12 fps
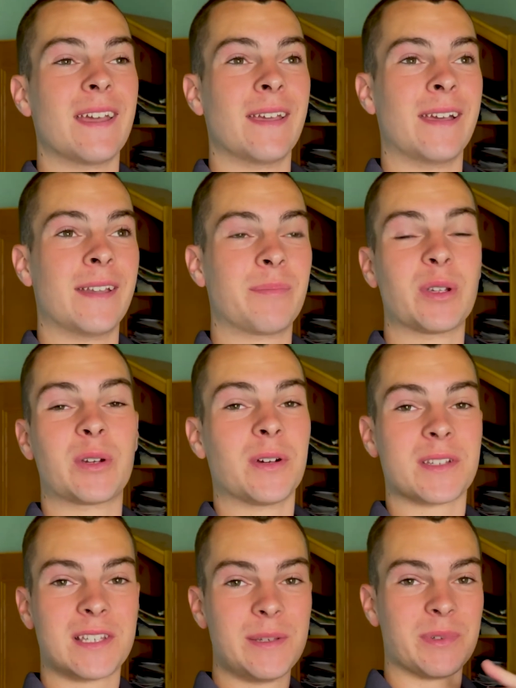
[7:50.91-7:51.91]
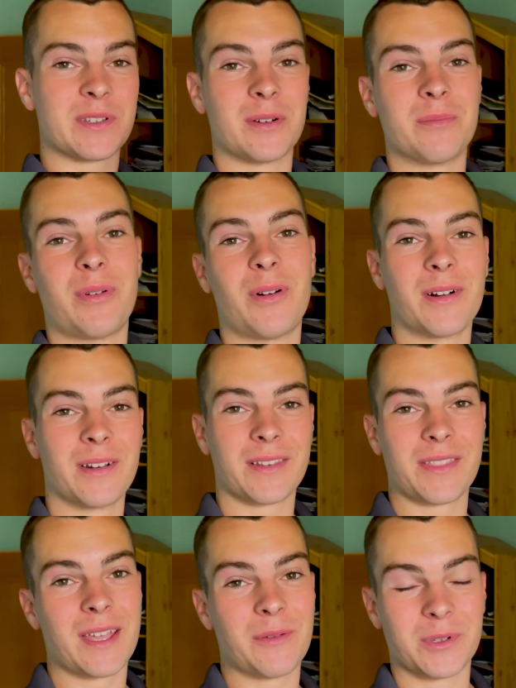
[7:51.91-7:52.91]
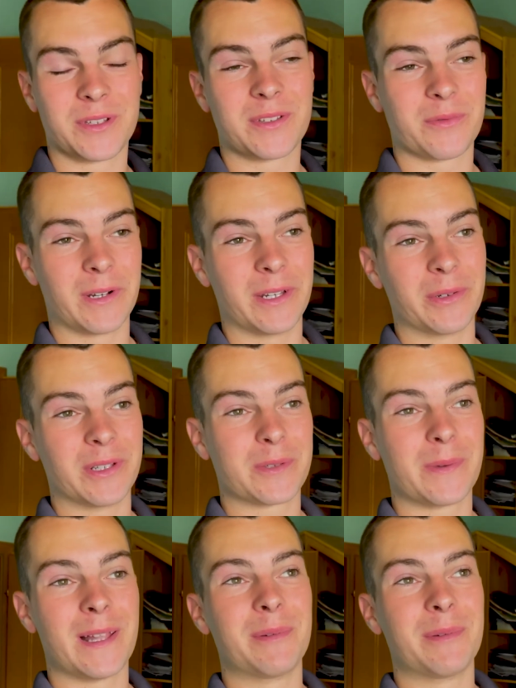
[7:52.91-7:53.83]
And because sleep is so important, that was really good as well,